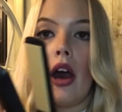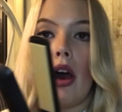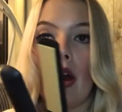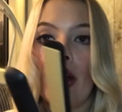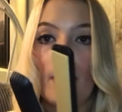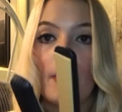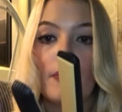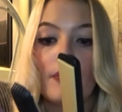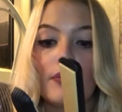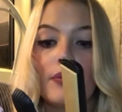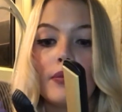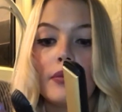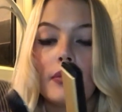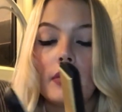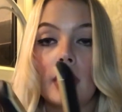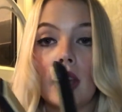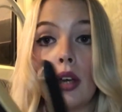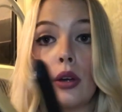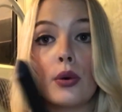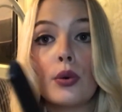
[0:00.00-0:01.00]

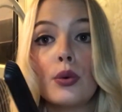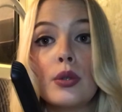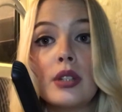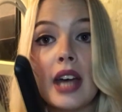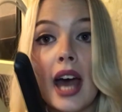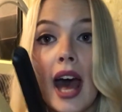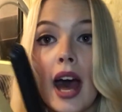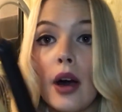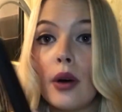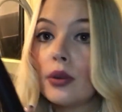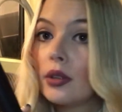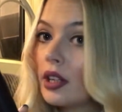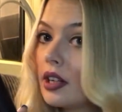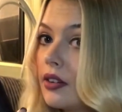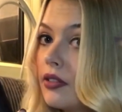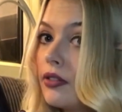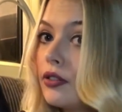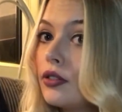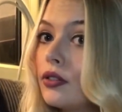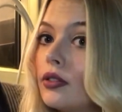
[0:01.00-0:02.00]
They cool down
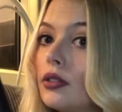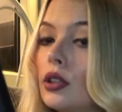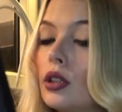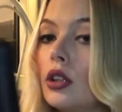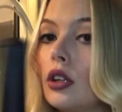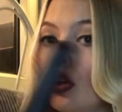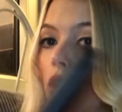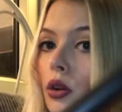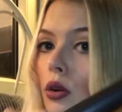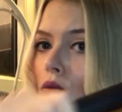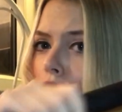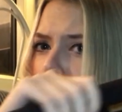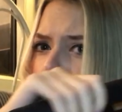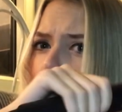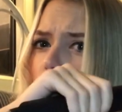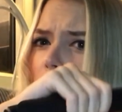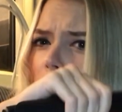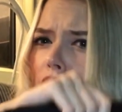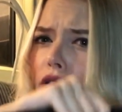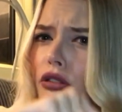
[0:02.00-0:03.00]
if, you know, you're
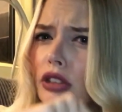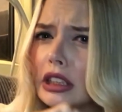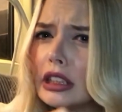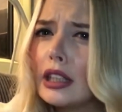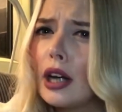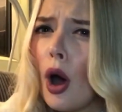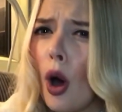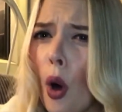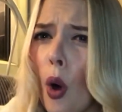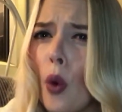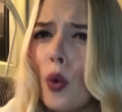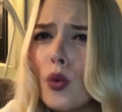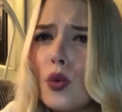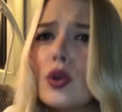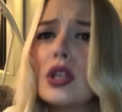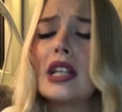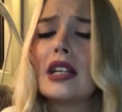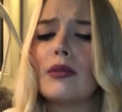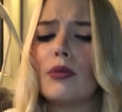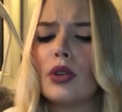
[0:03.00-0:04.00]
really
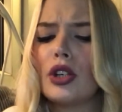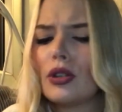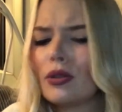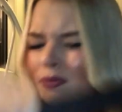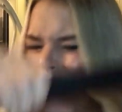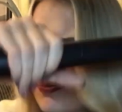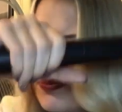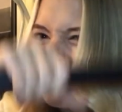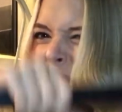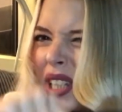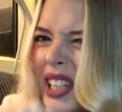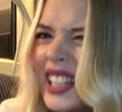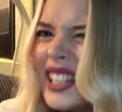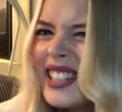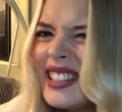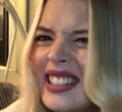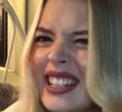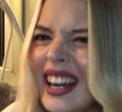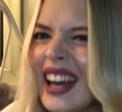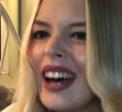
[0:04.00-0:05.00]
holding when you're
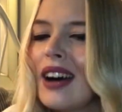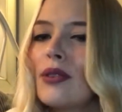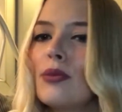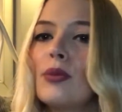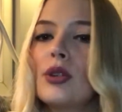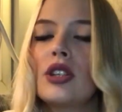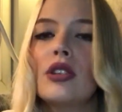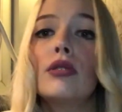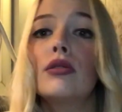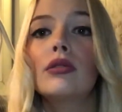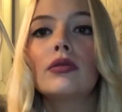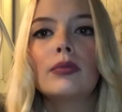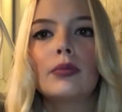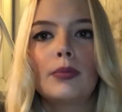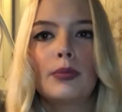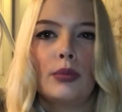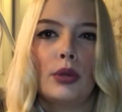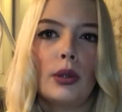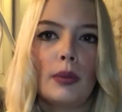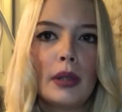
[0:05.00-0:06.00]
pulling down, which you
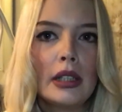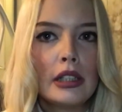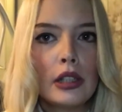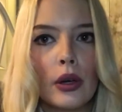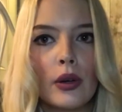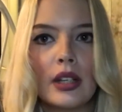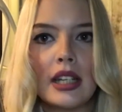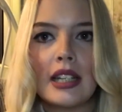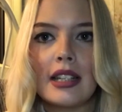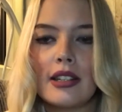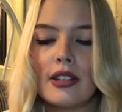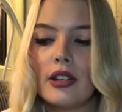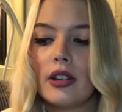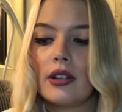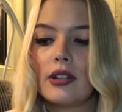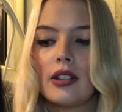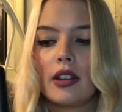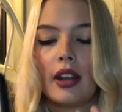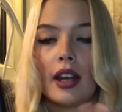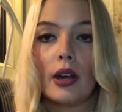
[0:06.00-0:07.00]
probably don't need to
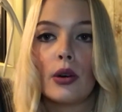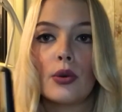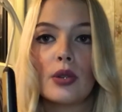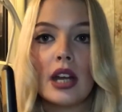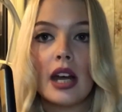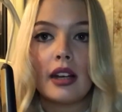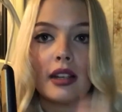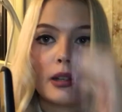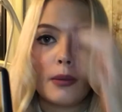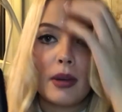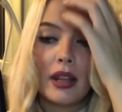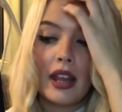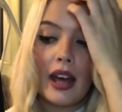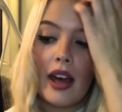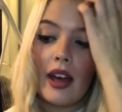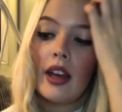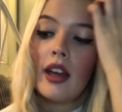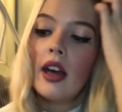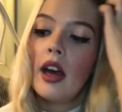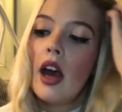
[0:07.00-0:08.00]
do, so they cool down a little bit
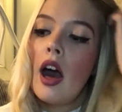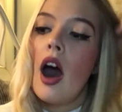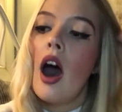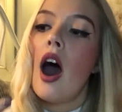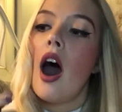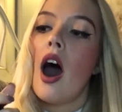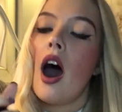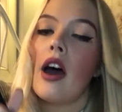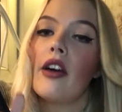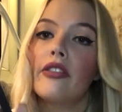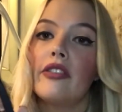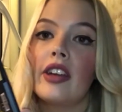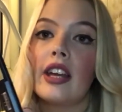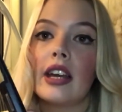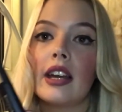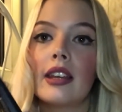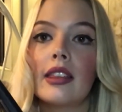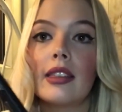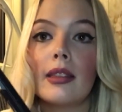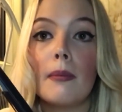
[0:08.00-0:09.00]
there. I
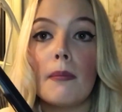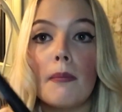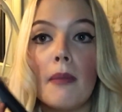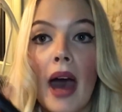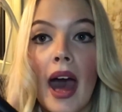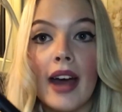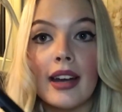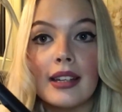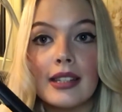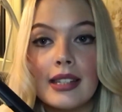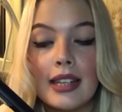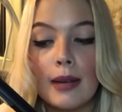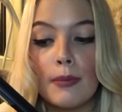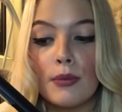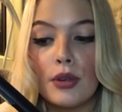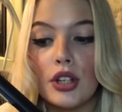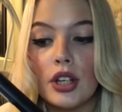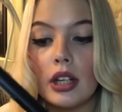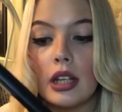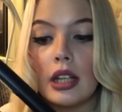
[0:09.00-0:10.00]
think the max
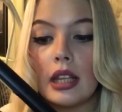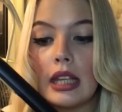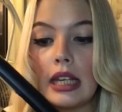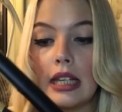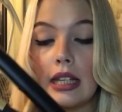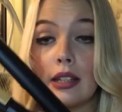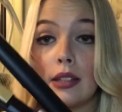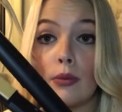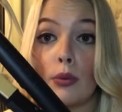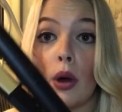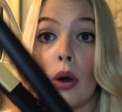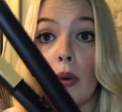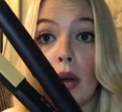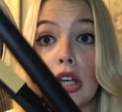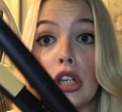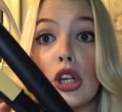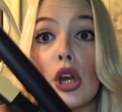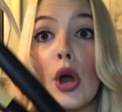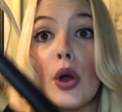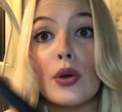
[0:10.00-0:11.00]
temperature these, well,
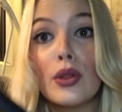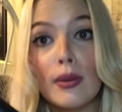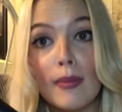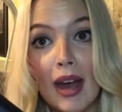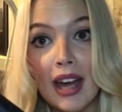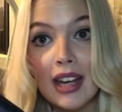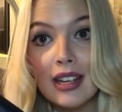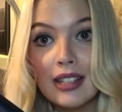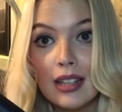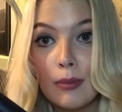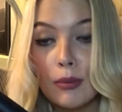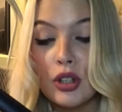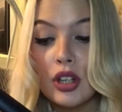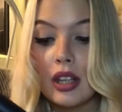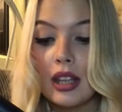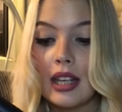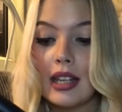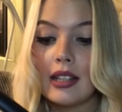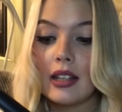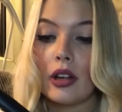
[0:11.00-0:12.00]
I know the max
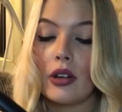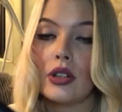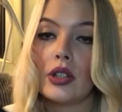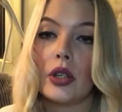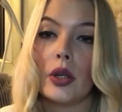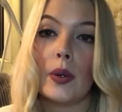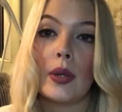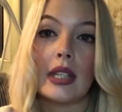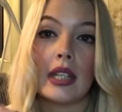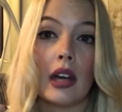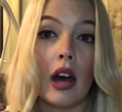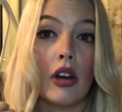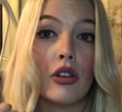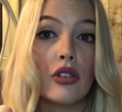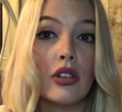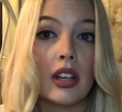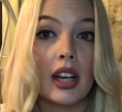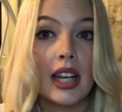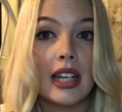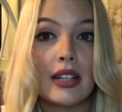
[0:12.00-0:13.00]
temperature these go to is
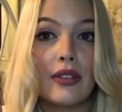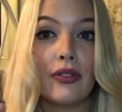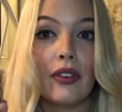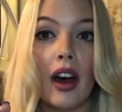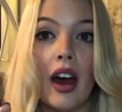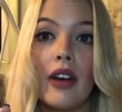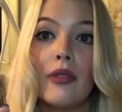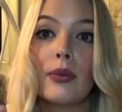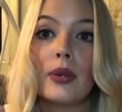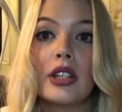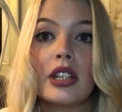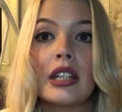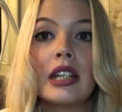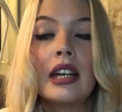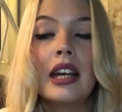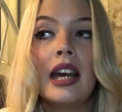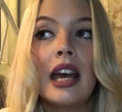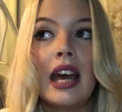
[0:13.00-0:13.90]
185, which